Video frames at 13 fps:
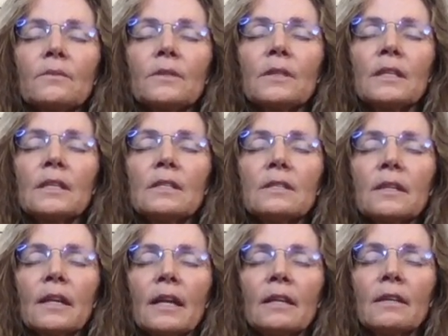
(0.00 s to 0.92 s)

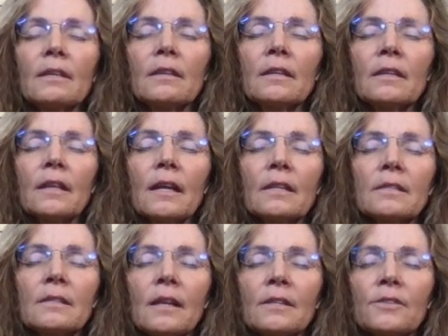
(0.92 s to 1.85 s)
Releasing anything
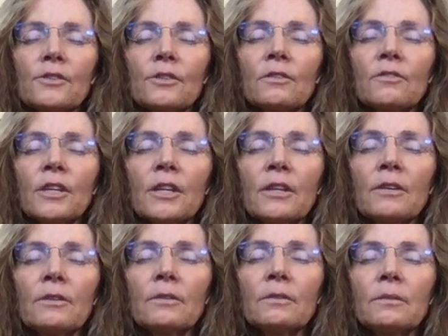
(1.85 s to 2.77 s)
that's not serving
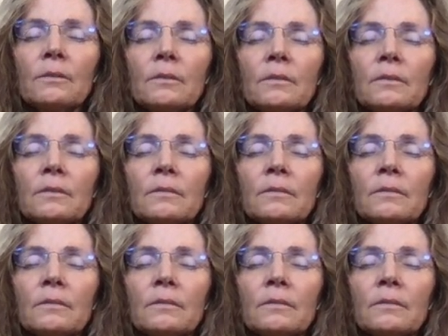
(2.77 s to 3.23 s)
you.